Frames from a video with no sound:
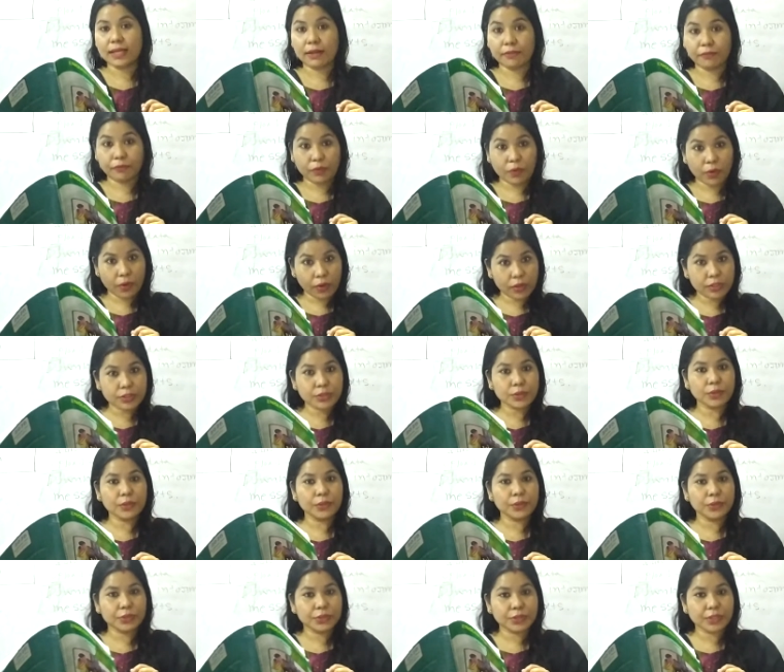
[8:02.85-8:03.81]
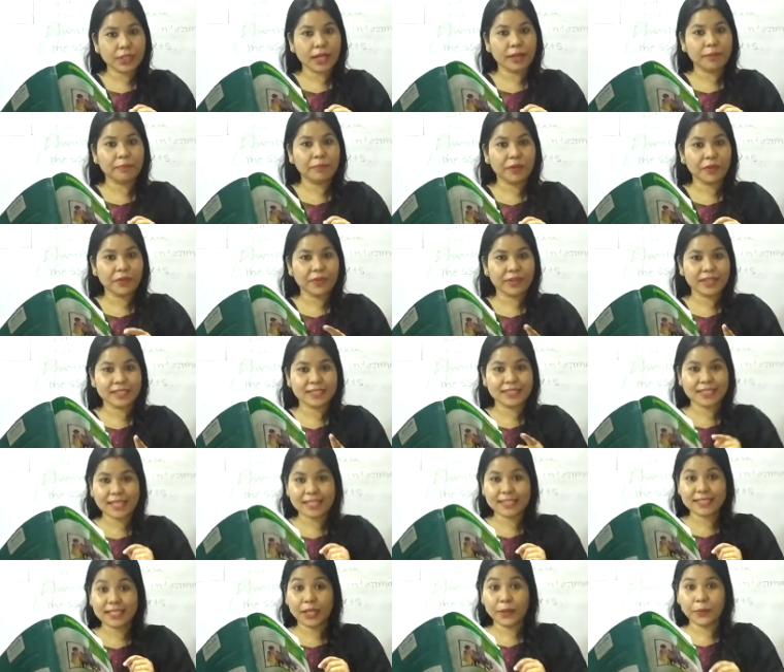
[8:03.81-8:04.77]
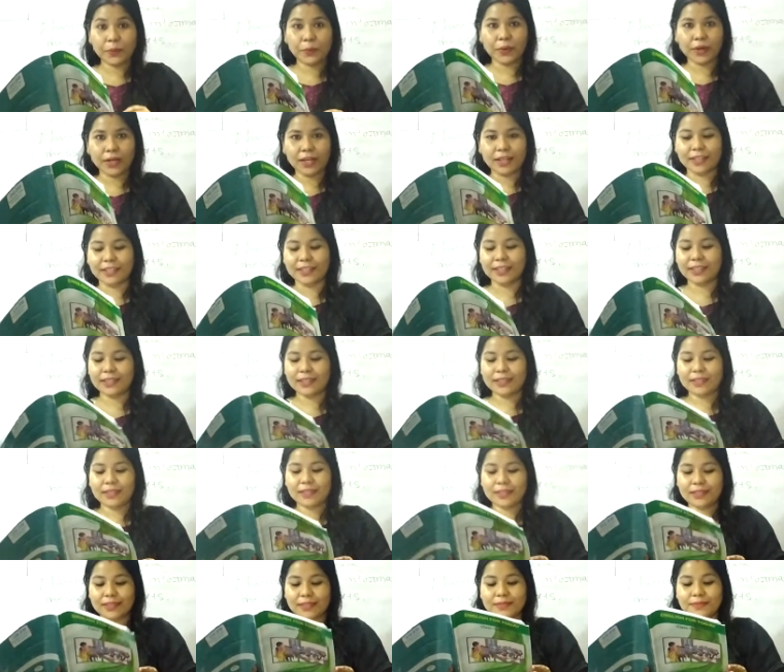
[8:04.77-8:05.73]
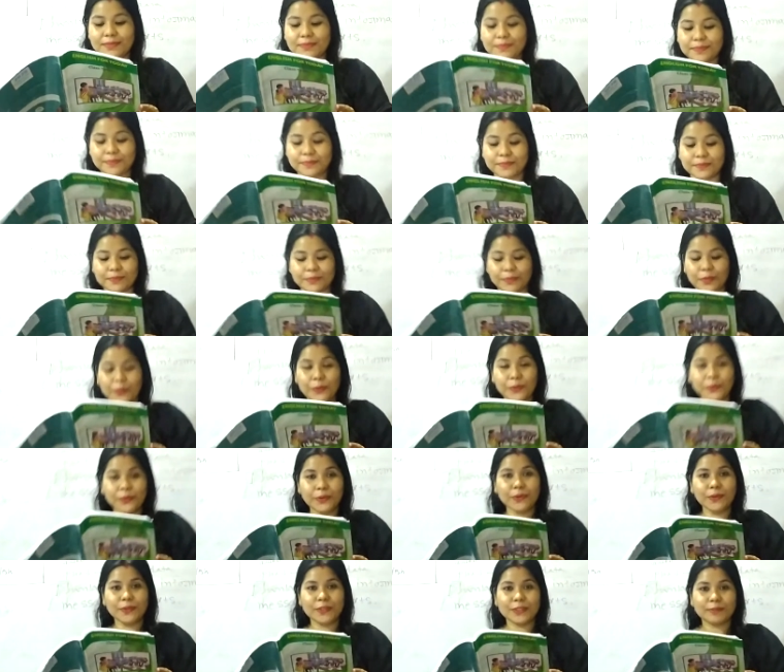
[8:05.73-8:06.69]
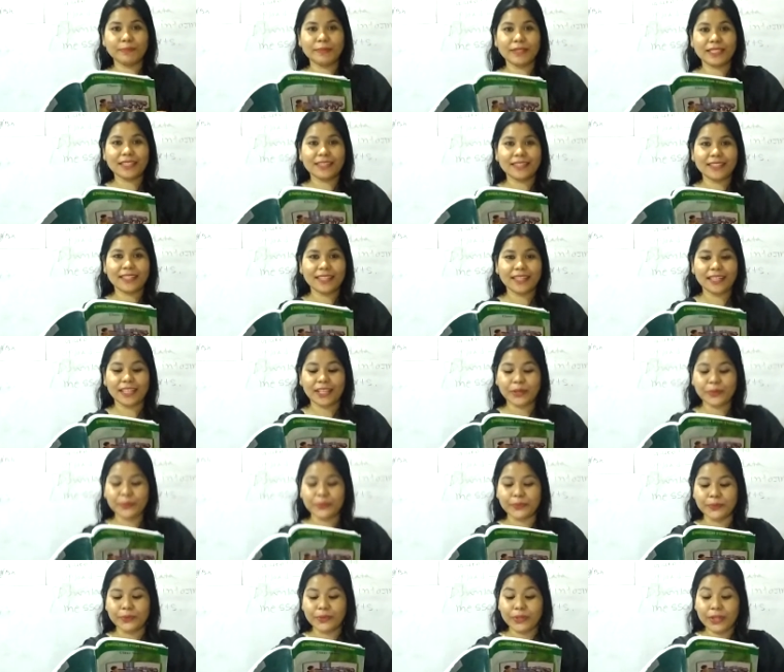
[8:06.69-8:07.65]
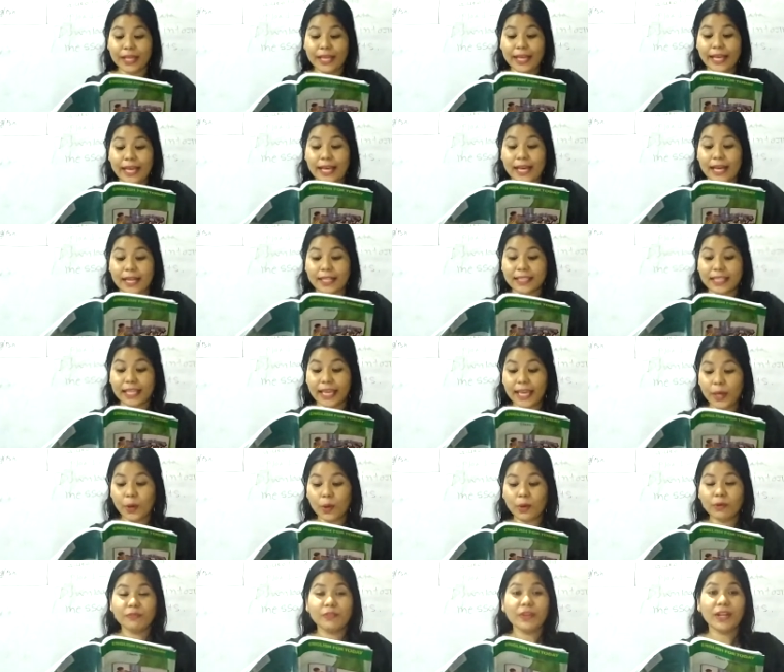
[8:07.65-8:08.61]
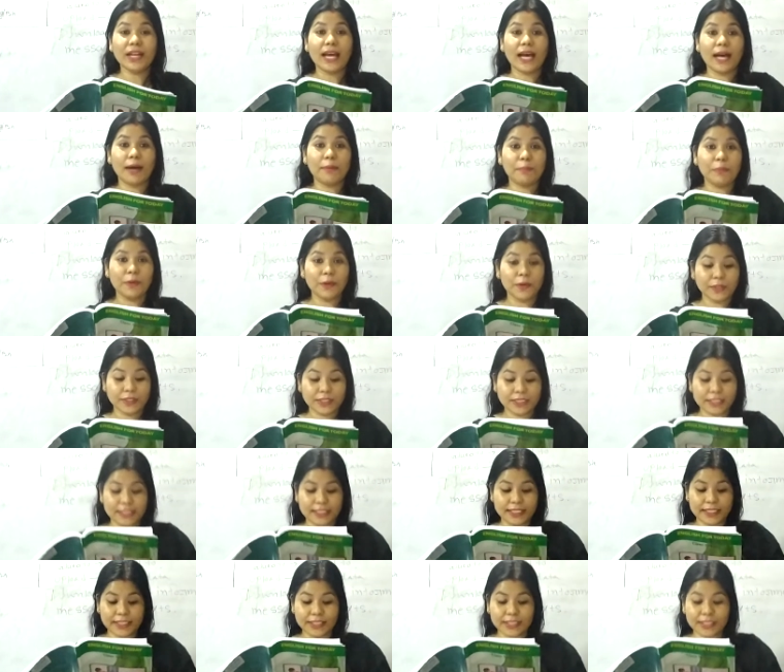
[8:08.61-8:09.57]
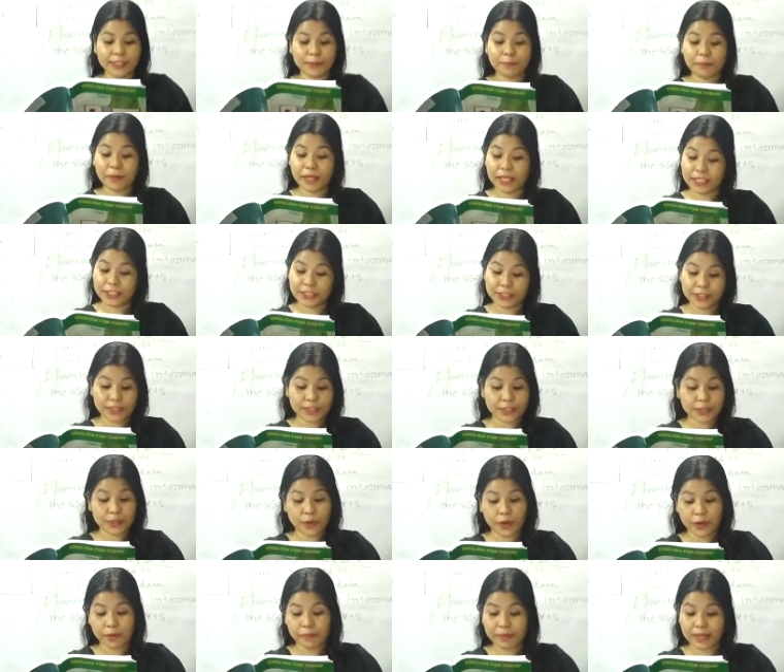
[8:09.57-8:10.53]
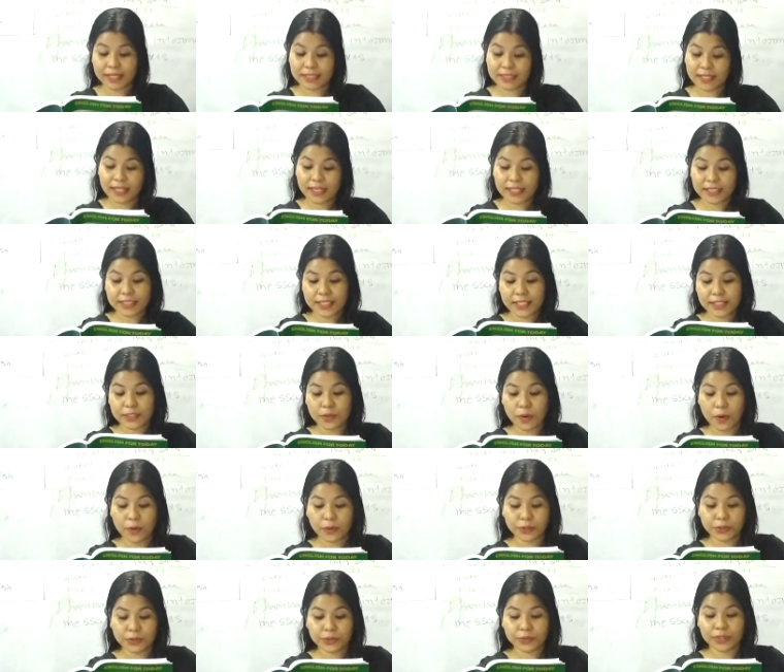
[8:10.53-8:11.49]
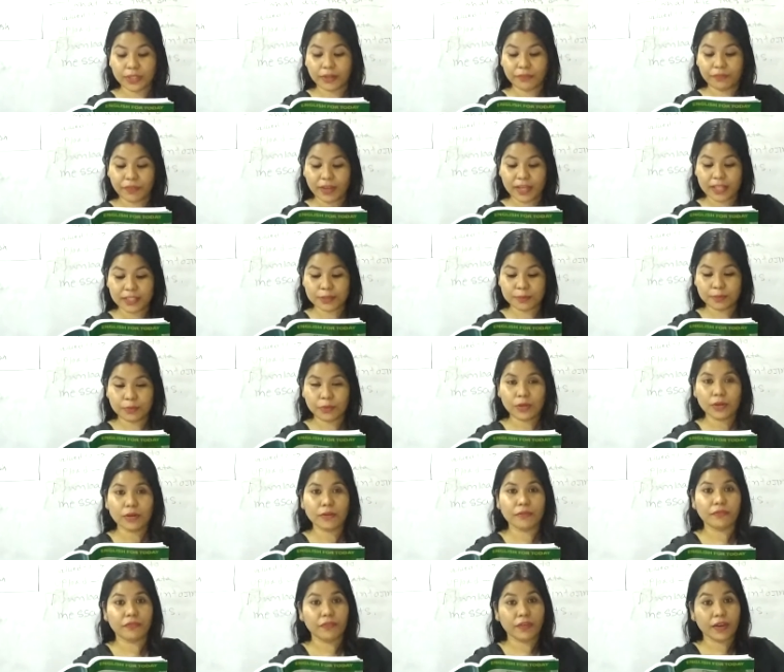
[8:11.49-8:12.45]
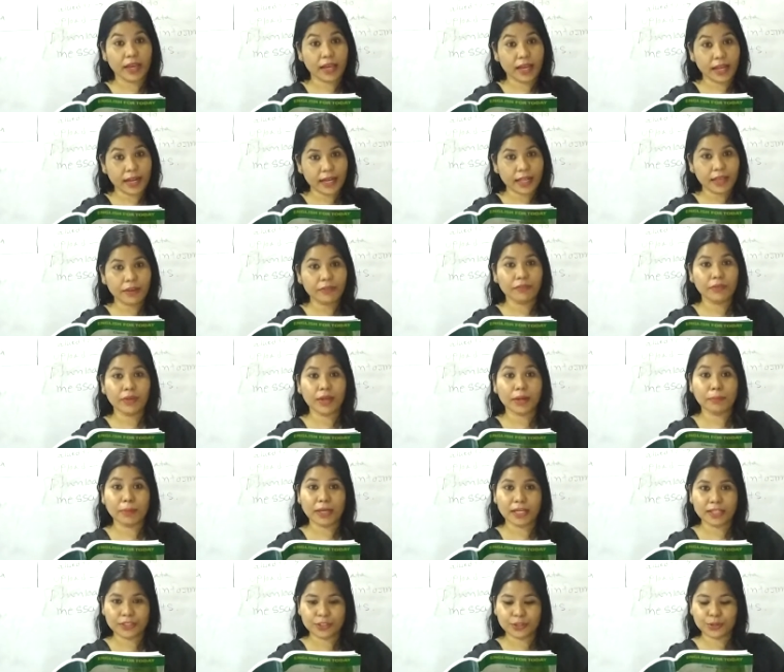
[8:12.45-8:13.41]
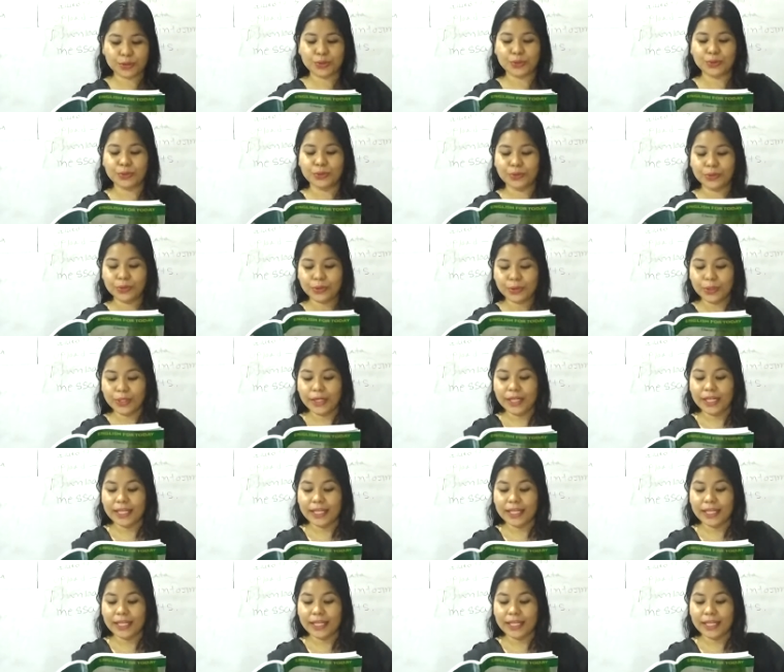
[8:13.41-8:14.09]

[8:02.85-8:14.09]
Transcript: Of course glued to computers, as you are. Who knows better than you? They often upload their pictures or messages onto the Facebook. Very much true.